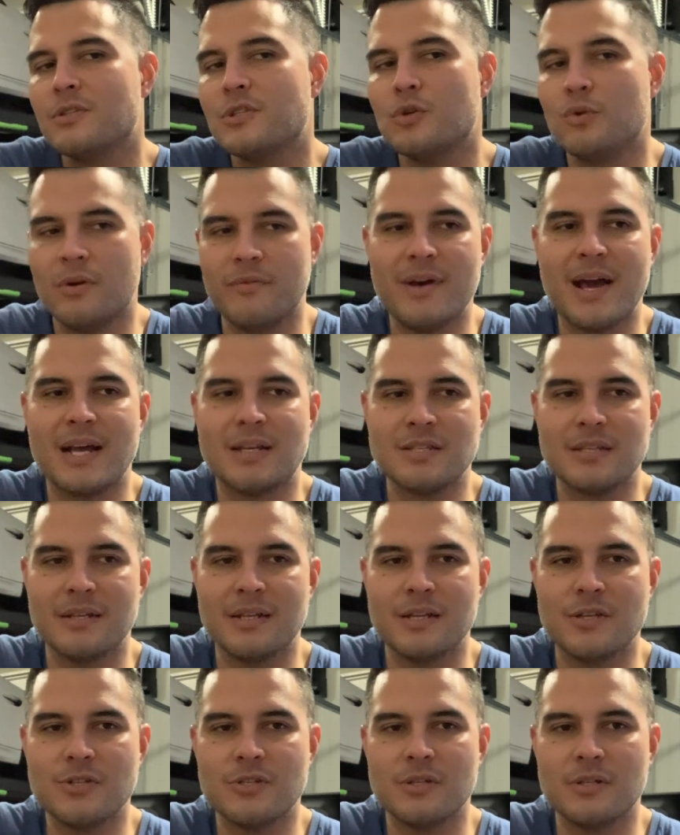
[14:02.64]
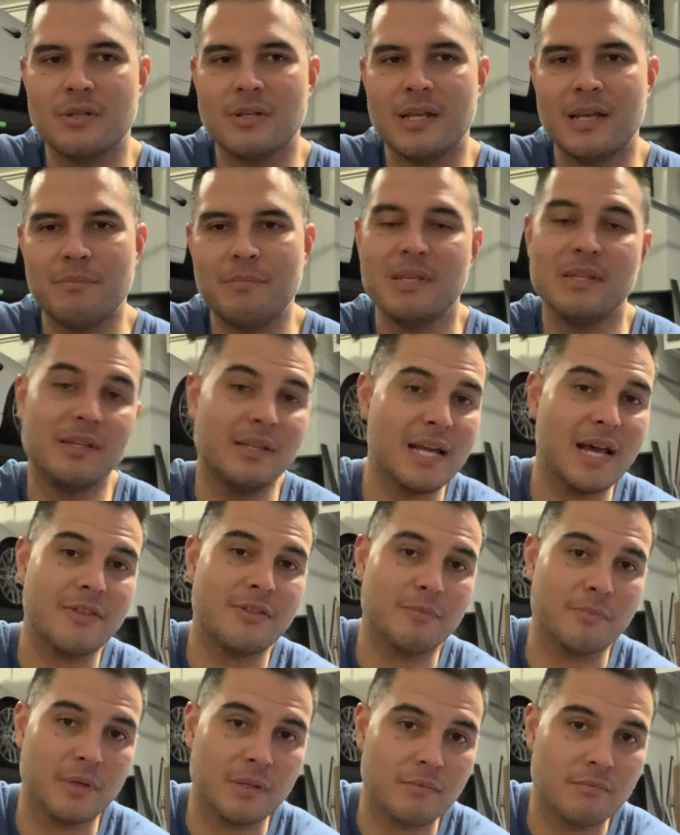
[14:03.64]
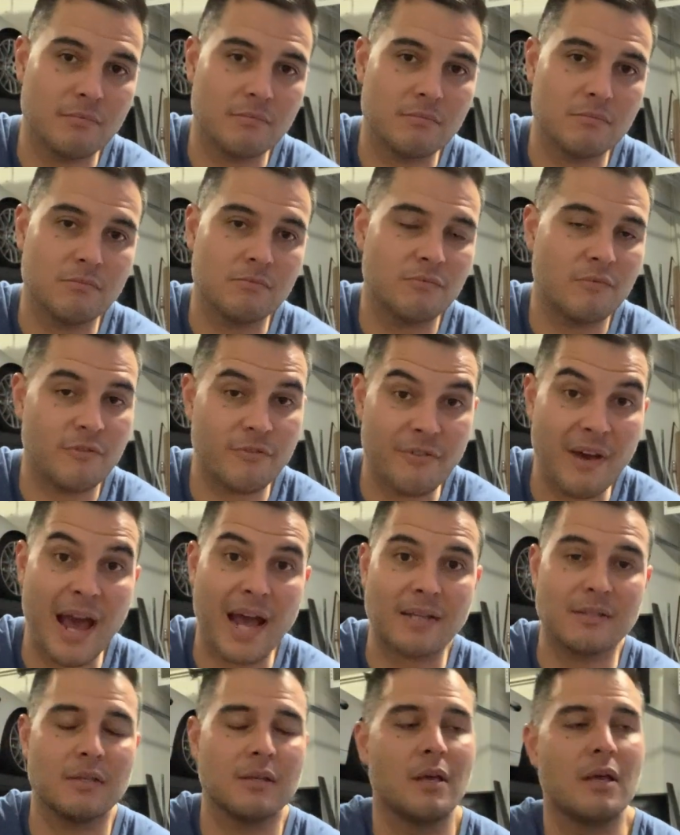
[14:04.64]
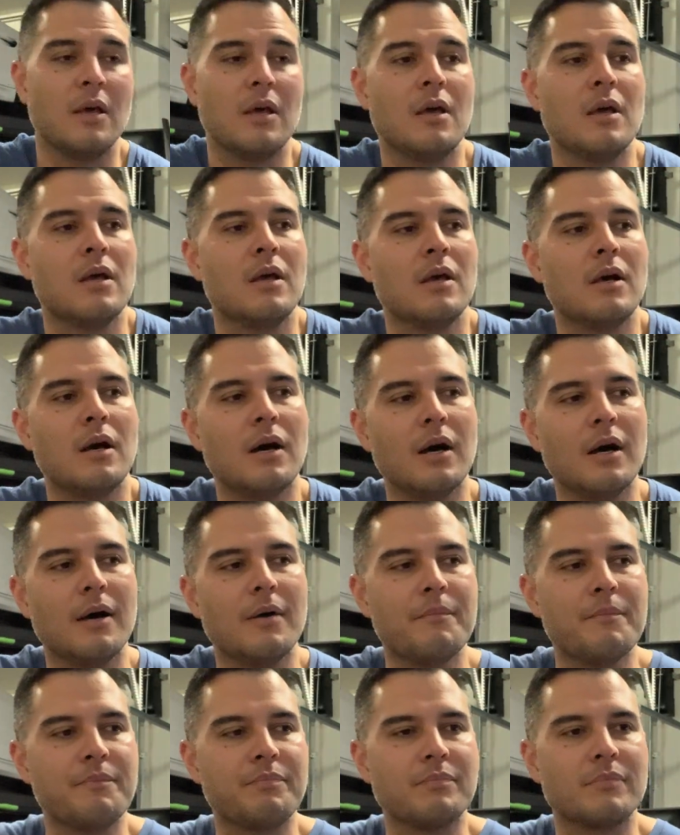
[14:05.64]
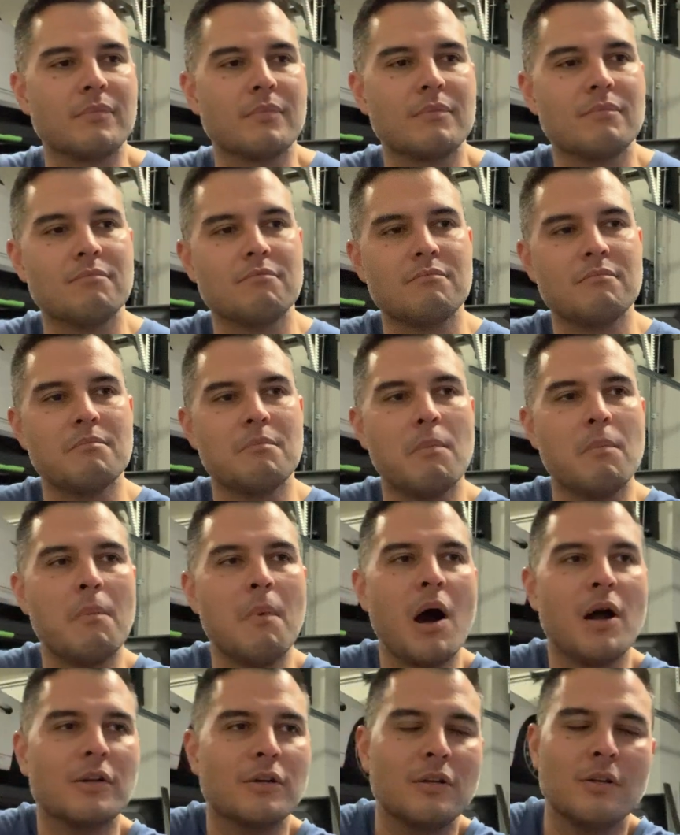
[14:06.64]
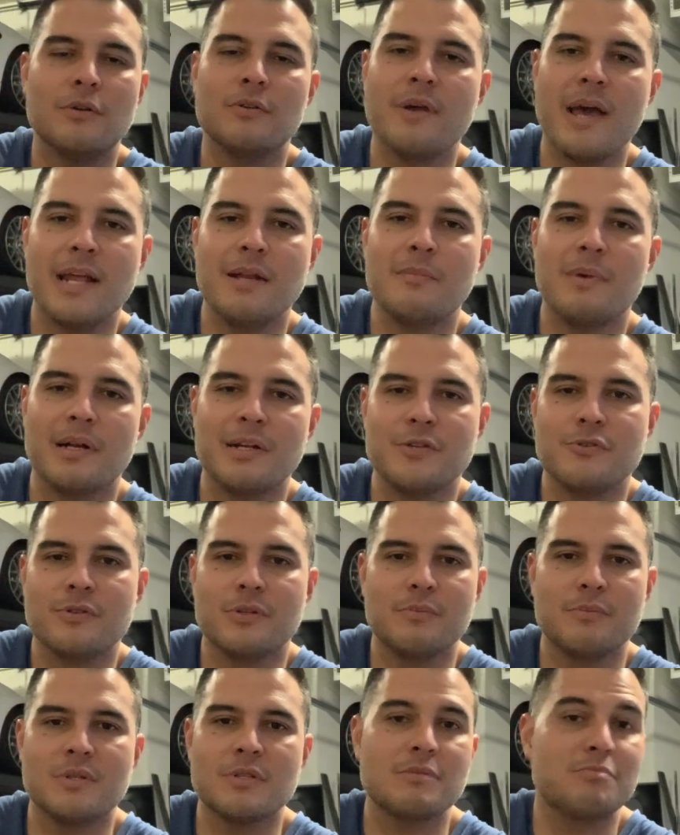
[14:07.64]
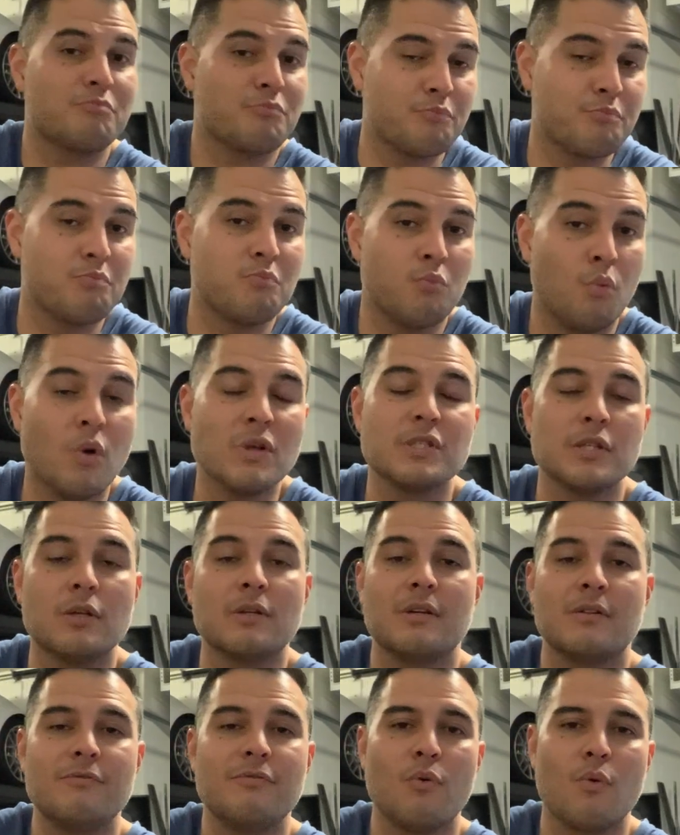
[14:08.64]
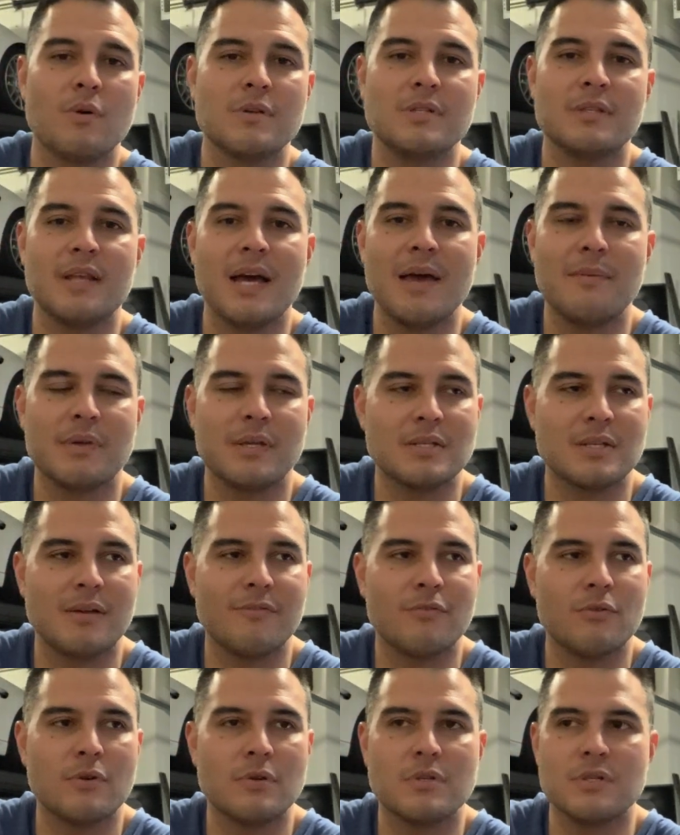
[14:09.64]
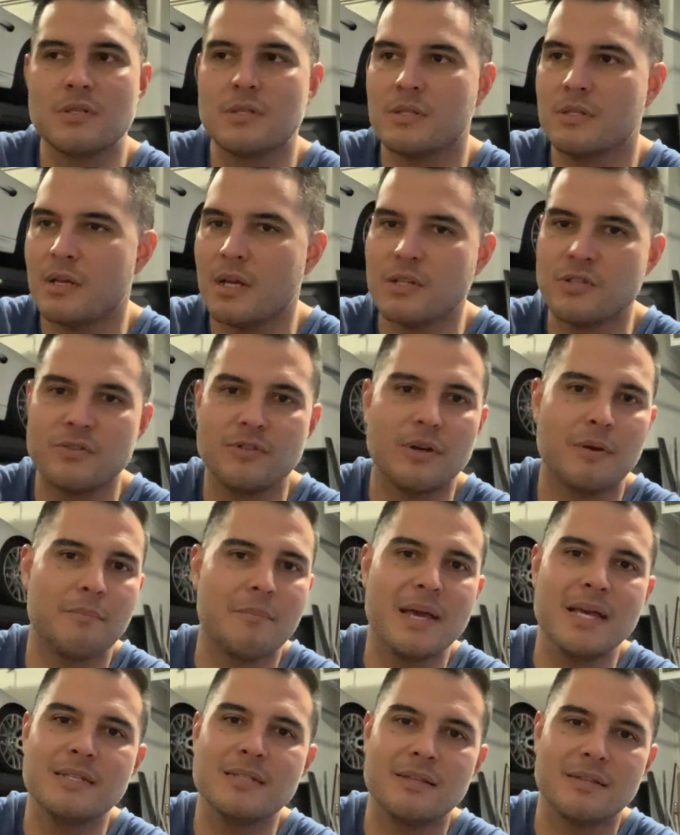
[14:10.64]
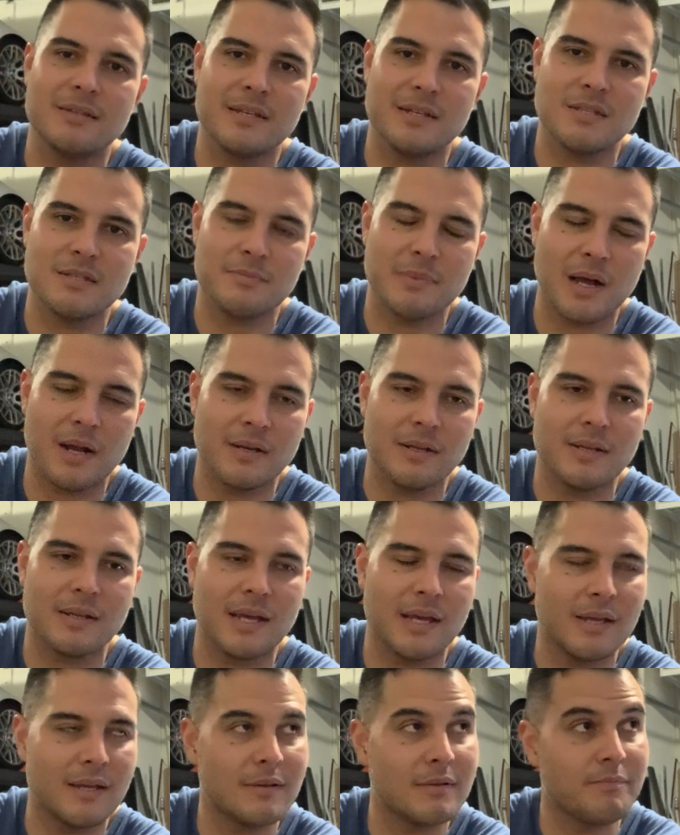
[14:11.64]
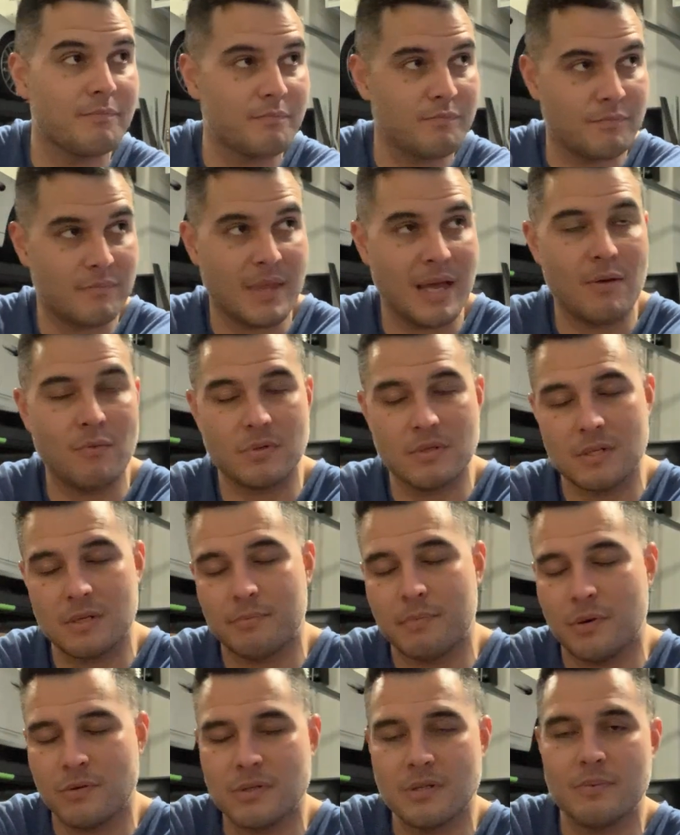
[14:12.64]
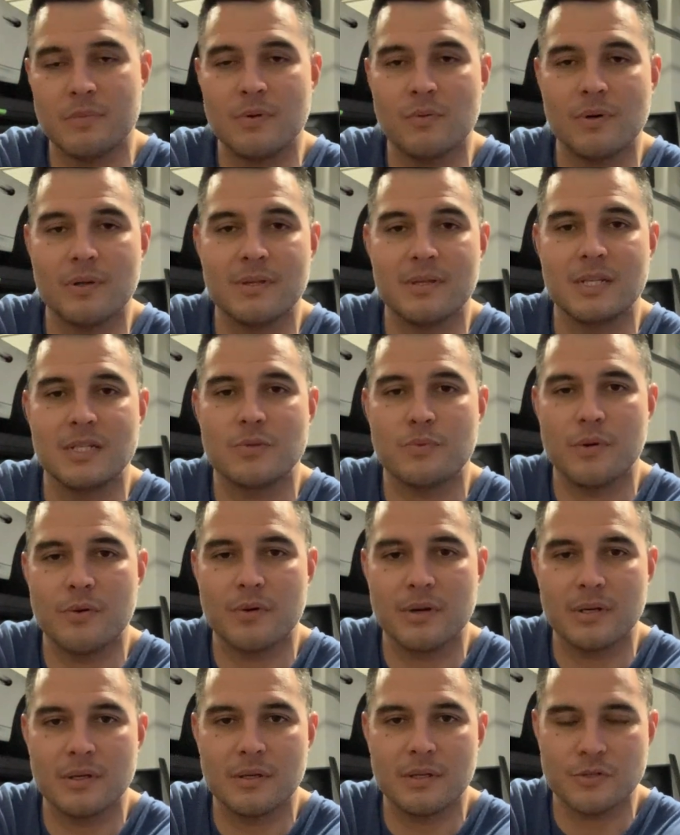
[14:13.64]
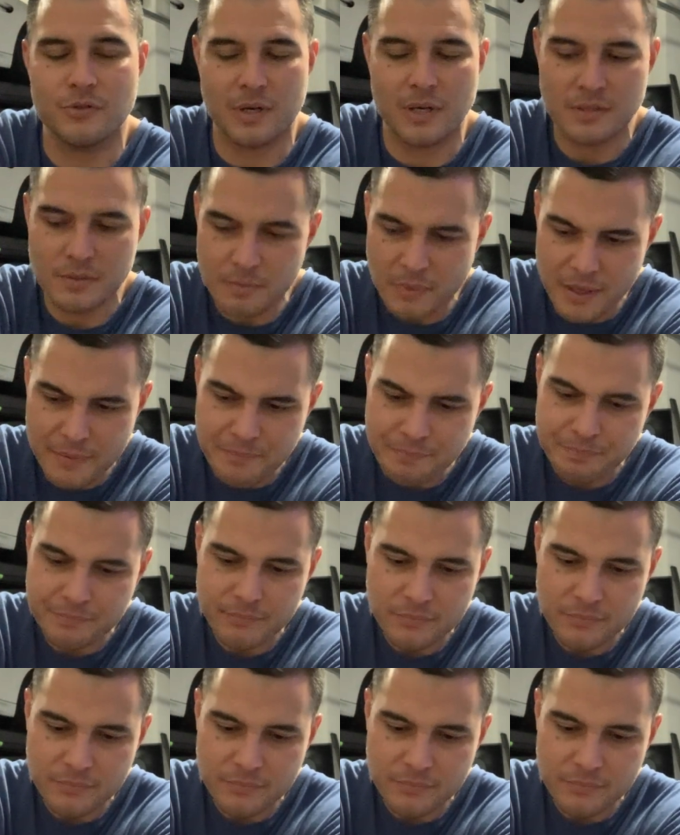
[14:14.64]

to a vaccination and be the death of me. Fact. Um, monoclonal antibody treatments. Was looking forward to that because I've heard such amazing things about it, and that was supposed to be one of the things we were going to address. But